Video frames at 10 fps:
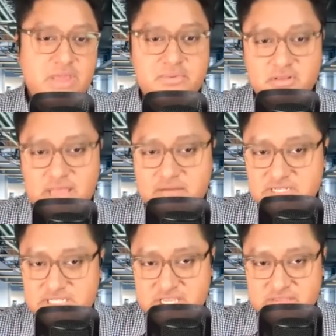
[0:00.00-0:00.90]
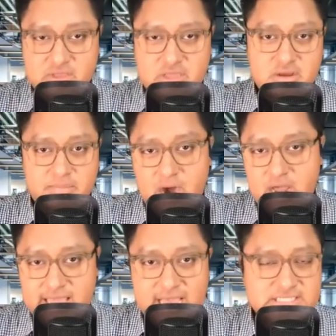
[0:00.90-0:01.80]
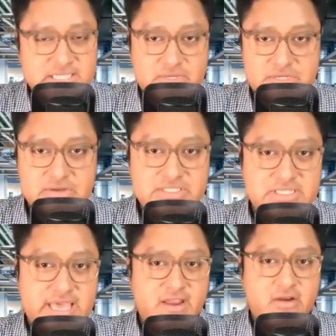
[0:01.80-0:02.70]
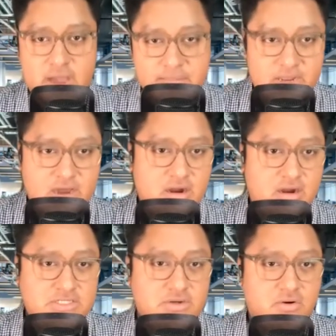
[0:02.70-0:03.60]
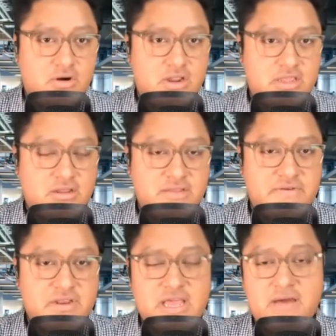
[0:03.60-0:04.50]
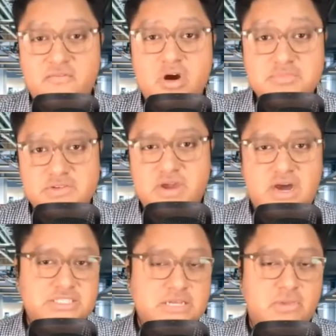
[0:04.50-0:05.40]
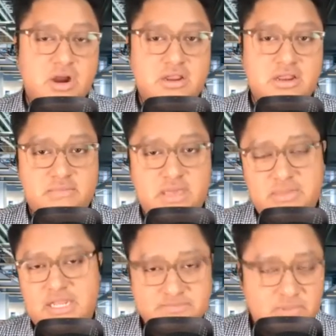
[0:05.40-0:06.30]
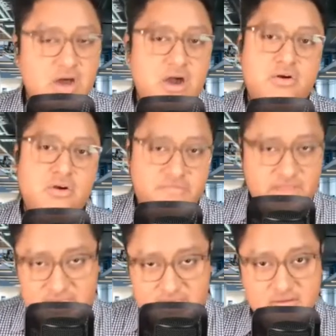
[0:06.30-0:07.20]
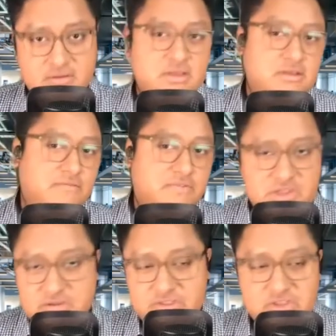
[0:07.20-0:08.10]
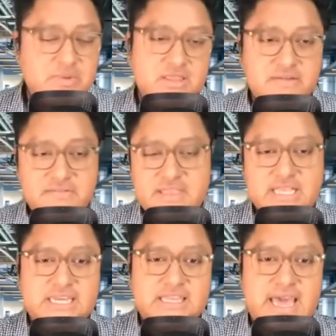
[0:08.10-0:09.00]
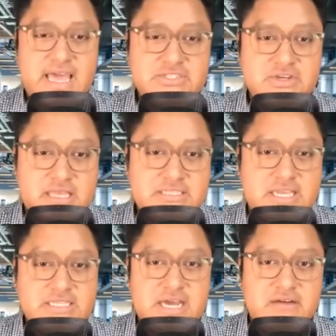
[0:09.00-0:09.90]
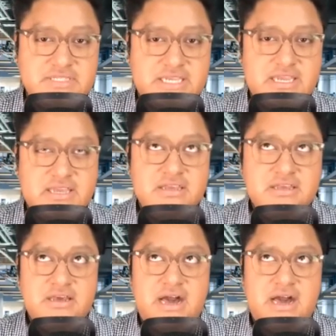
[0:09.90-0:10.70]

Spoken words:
people leveraging podcasts like we're doing today, or webinars, or different forms of content marketing. Maybe it is blog or video for YouTube and different things like that. And so it's obviously